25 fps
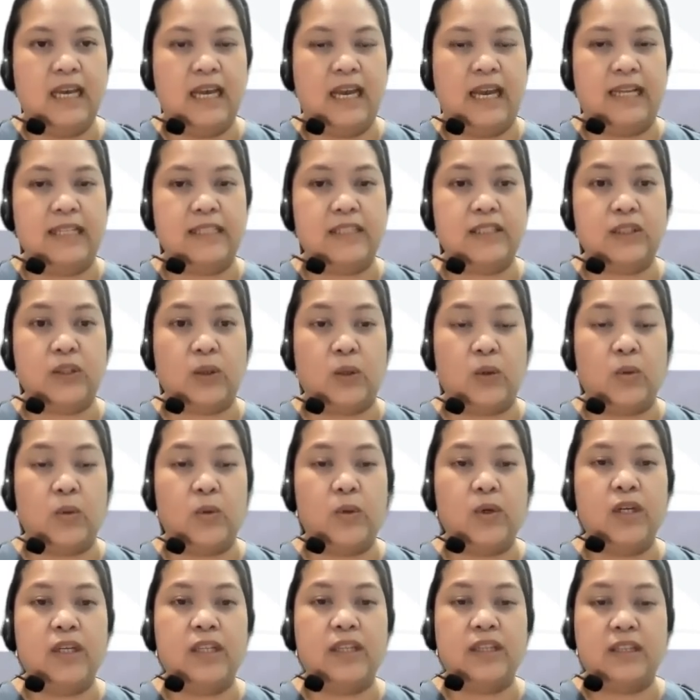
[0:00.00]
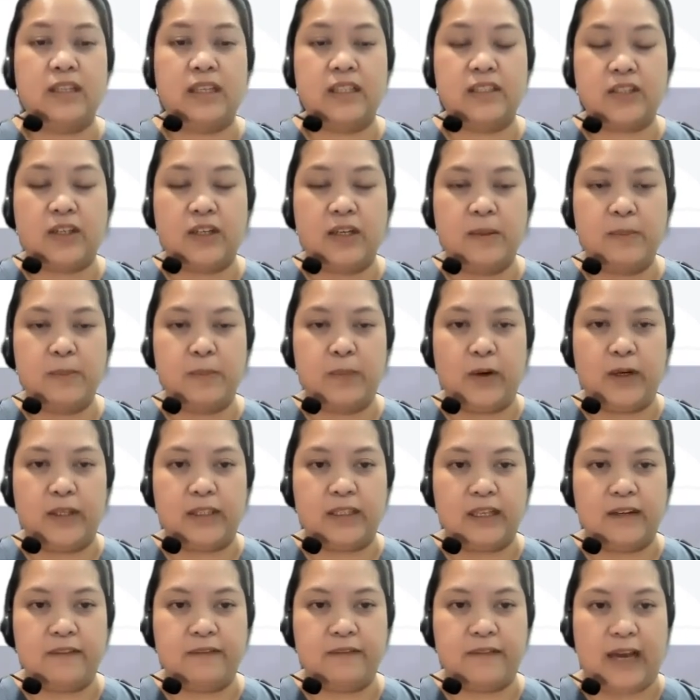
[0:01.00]
And so these are
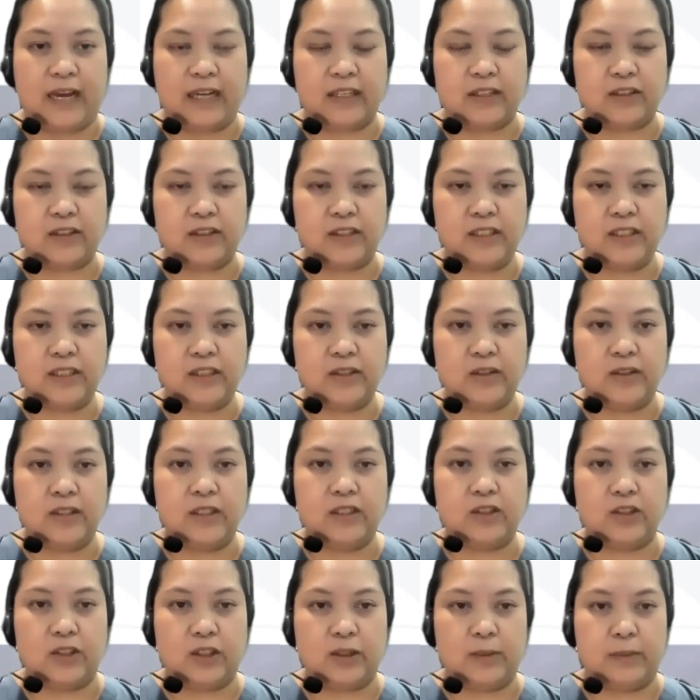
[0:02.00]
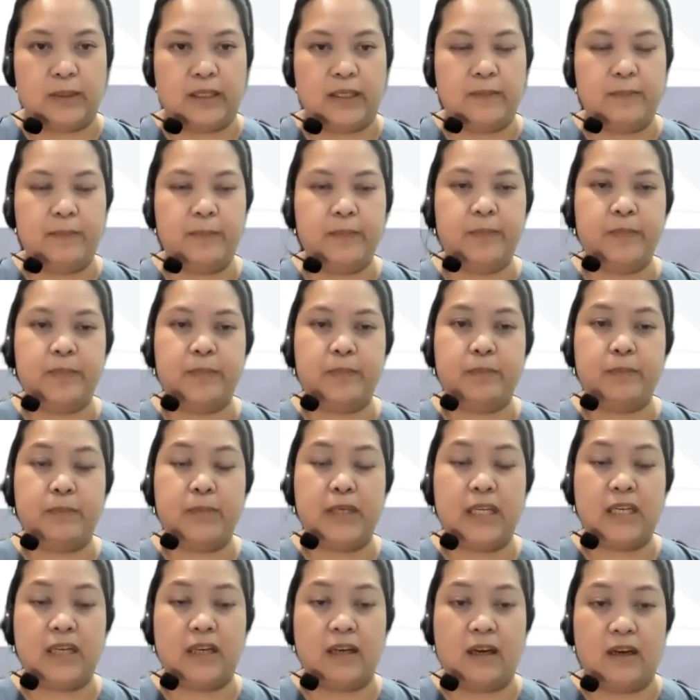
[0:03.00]
important factors to determine
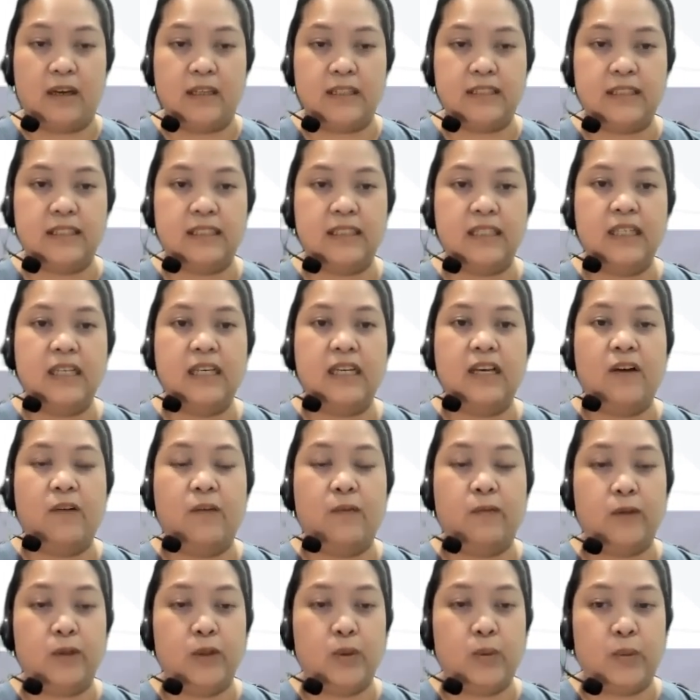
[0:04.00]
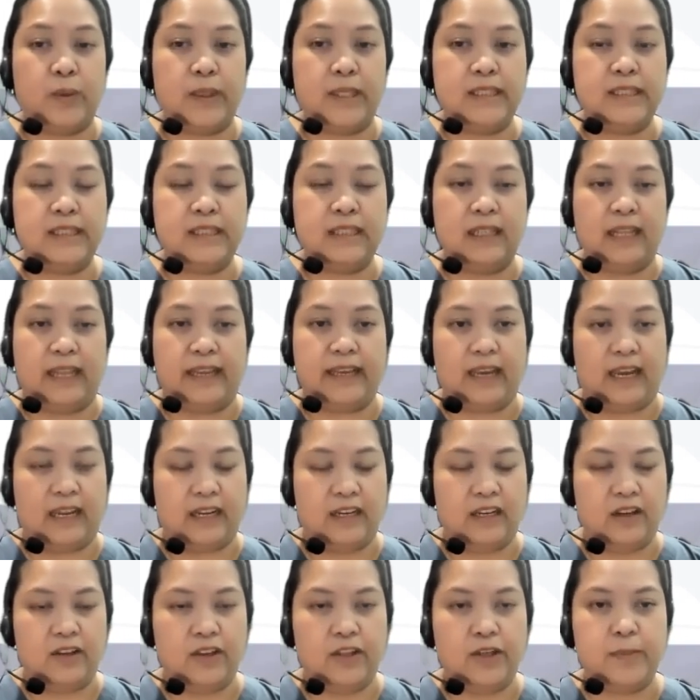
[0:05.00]
because fluids, like
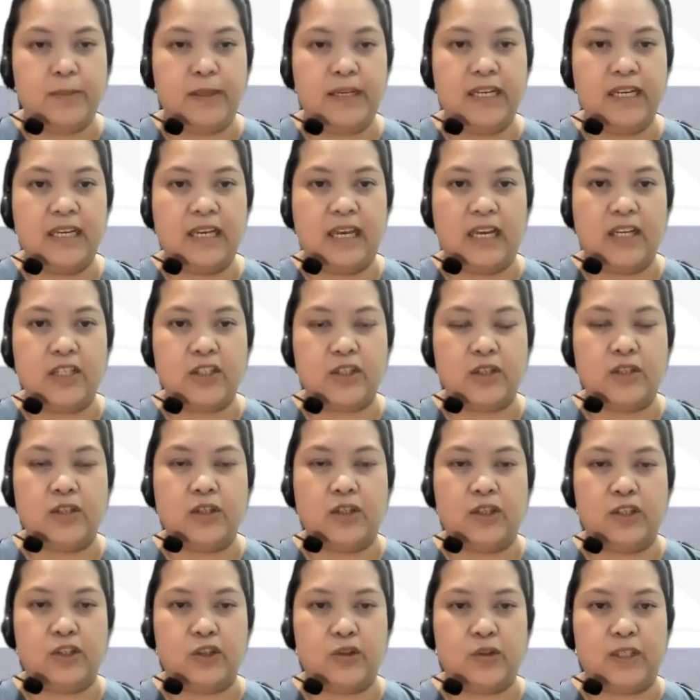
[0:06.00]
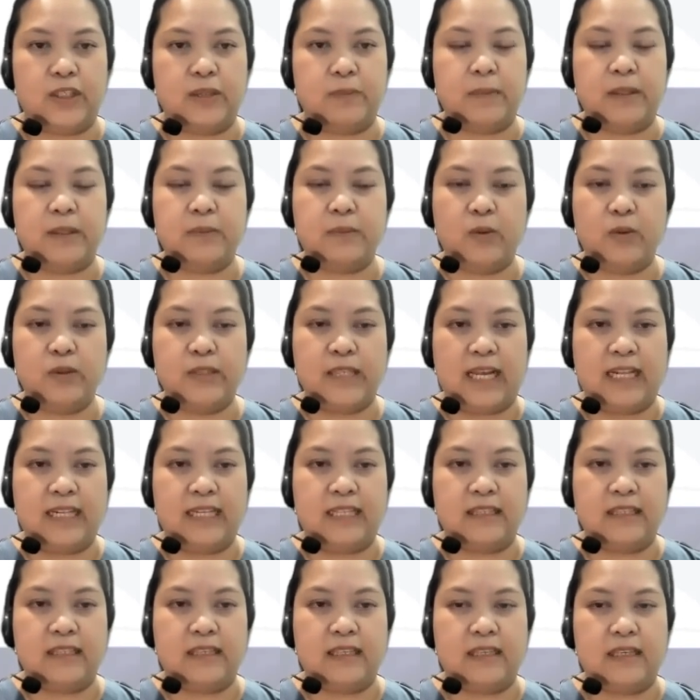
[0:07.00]
any other medication or treatment
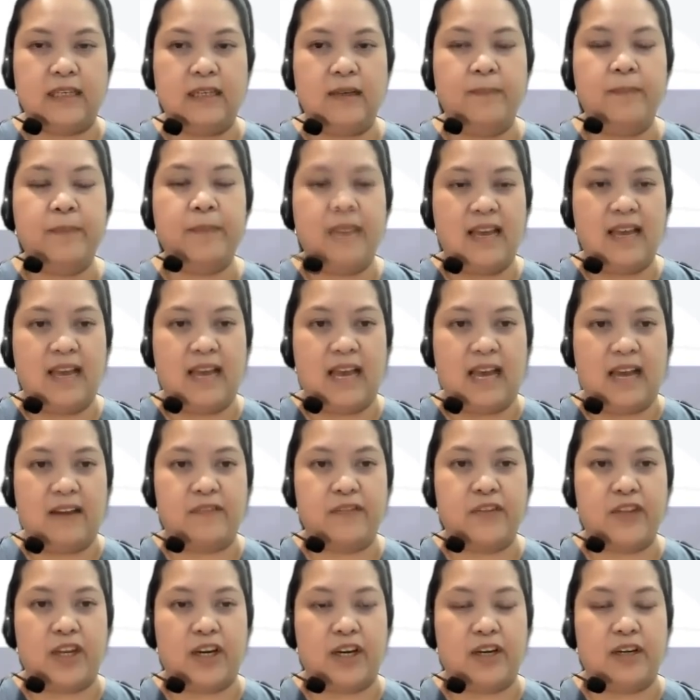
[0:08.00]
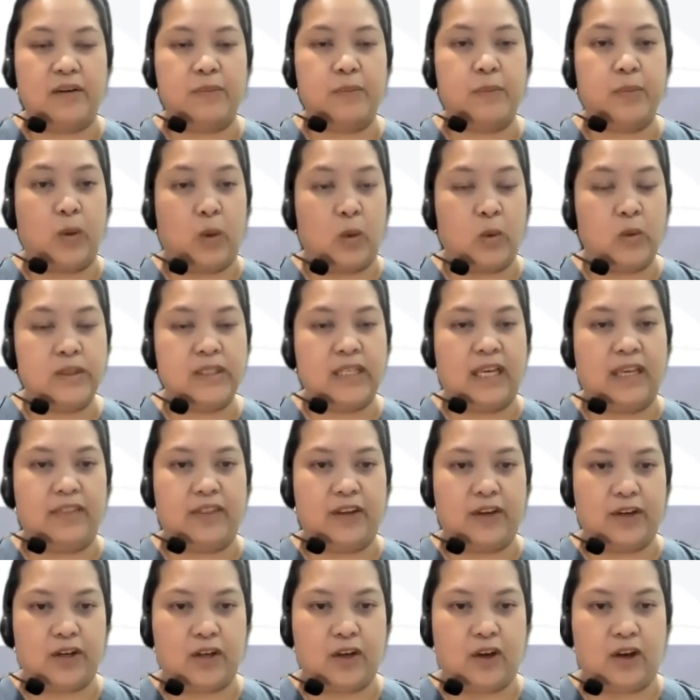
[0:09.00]
modality, have their pros and
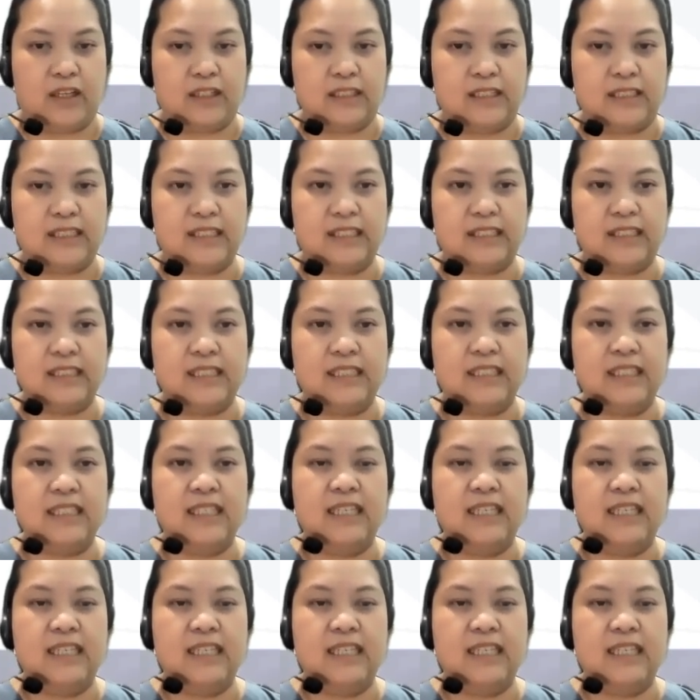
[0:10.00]
their cons.